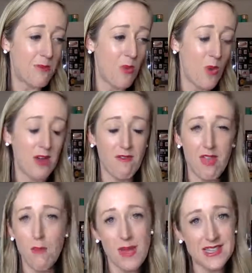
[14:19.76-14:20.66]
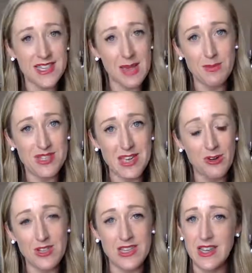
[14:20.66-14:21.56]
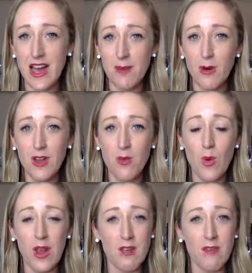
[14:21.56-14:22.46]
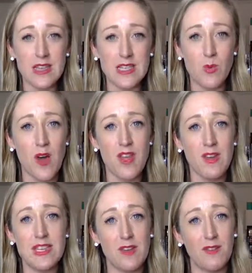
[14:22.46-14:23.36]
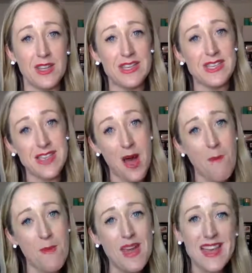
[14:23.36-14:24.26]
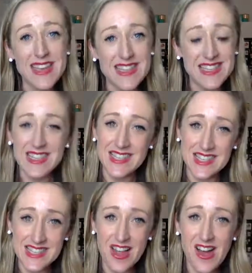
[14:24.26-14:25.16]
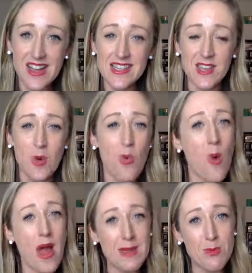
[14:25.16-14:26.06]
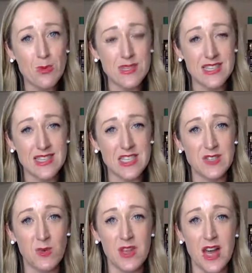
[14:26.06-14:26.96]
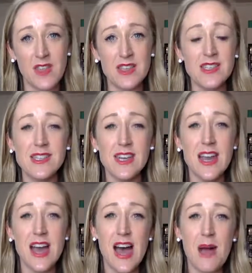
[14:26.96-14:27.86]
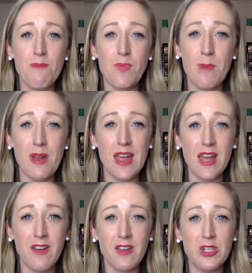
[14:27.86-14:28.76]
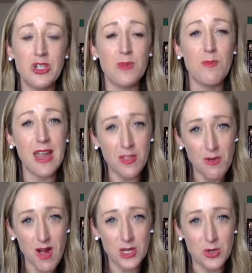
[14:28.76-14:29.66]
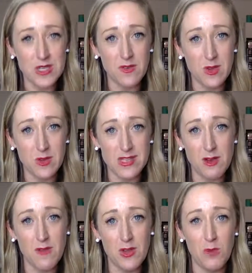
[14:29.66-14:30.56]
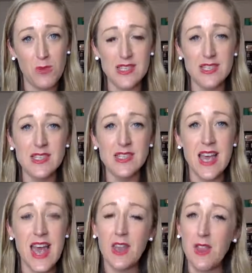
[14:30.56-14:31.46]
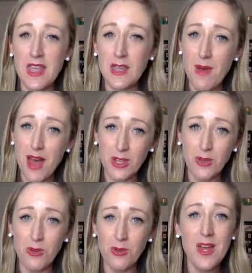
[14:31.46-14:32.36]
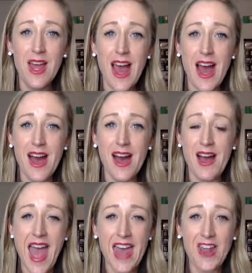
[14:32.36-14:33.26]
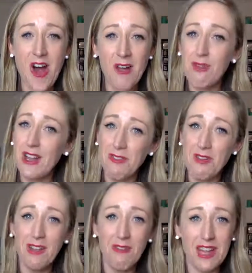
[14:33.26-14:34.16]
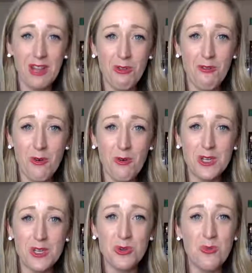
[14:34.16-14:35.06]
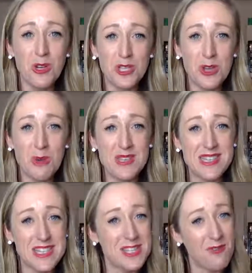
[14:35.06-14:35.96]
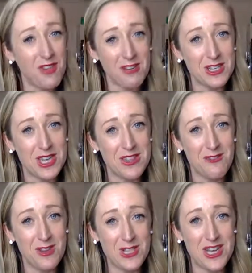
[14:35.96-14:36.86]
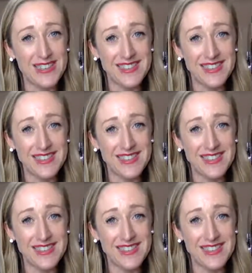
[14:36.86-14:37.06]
one of the best kept secrets in Arbonne, and one of the reasons why there are definitely some success lines that are way more successful than others. But I encourage you to make the right choice for yourself in your business and think about you. And I really, really, really look forward to watching your businesses flourish in the future.